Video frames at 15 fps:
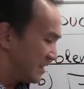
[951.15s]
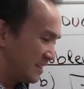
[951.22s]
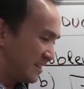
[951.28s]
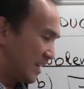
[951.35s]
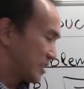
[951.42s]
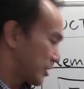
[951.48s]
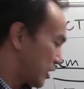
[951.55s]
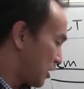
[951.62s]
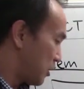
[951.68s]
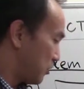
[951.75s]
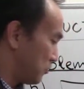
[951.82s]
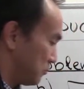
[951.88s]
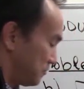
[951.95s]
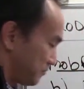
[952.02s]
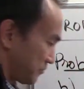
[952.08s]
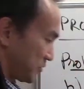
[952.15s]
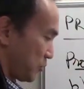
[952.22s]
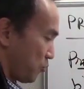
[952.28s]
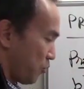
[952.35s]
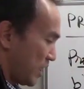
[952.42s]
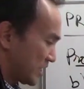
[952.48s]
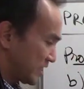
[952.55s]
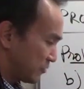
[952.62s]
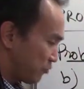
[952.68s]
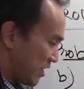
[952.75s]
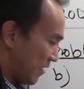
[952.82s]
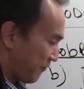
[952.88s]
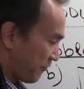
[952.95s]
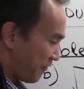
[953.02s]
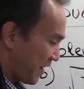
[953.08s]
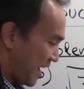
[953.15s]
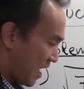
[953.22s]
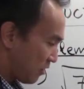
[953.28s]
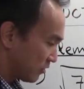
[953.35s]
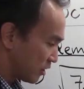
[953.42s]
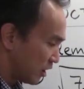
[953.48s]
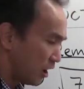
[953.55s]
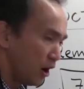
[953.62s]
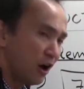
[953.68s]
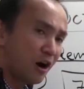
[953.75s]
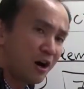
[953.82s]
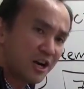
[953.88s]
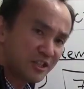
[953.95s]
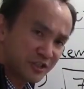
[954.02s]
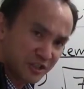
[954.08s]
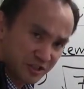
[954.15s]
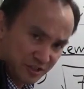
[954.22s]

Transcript: And so once we have found the largest